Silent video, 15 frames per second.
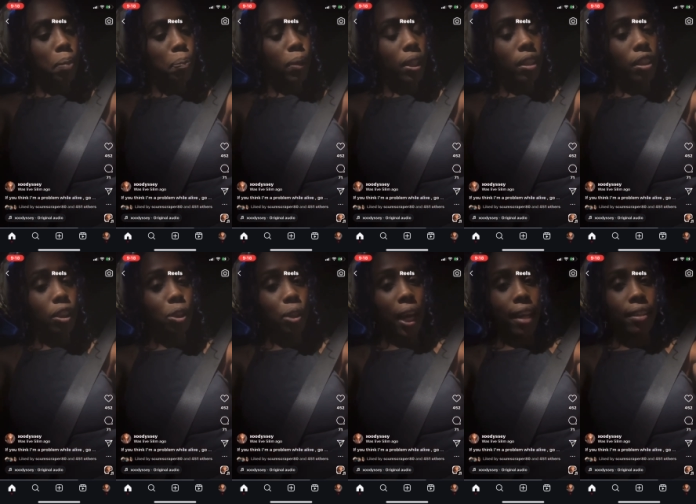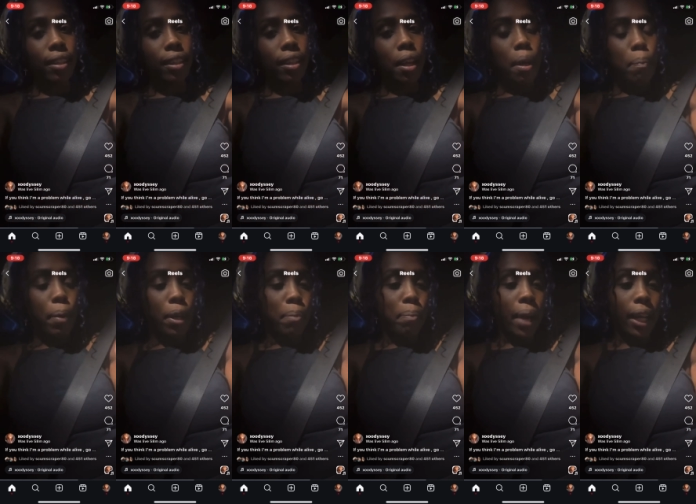people get distracted,
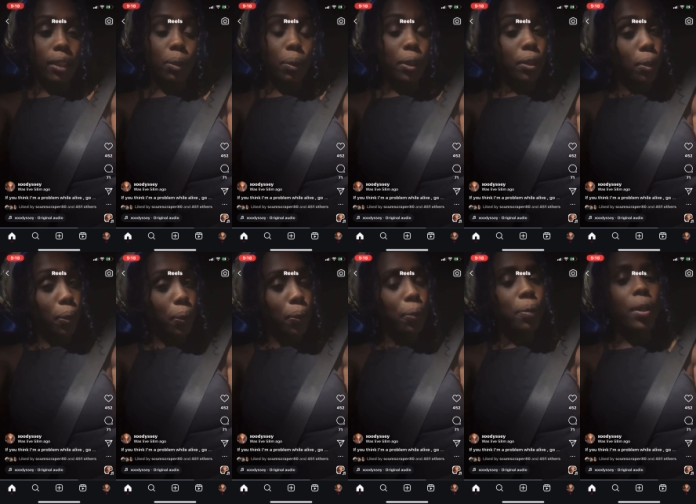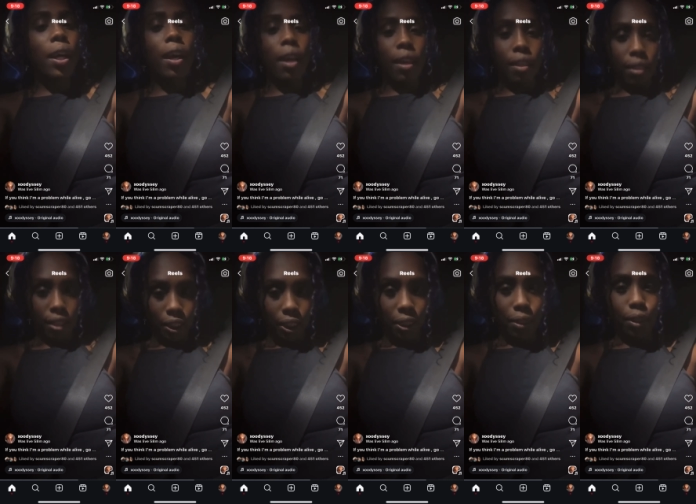put them back towards the who?
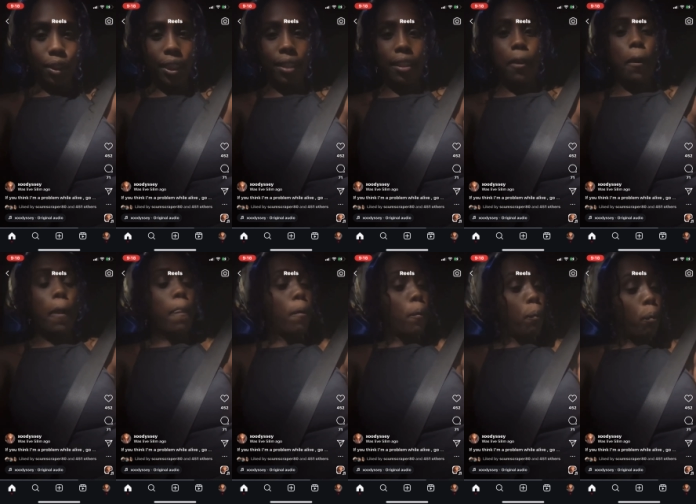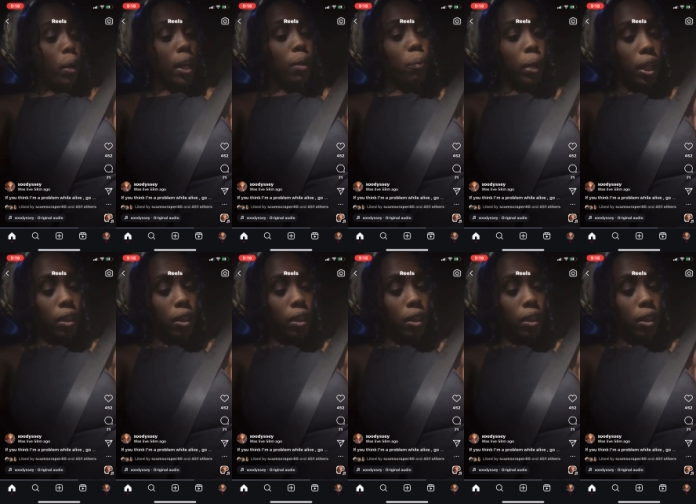The children. When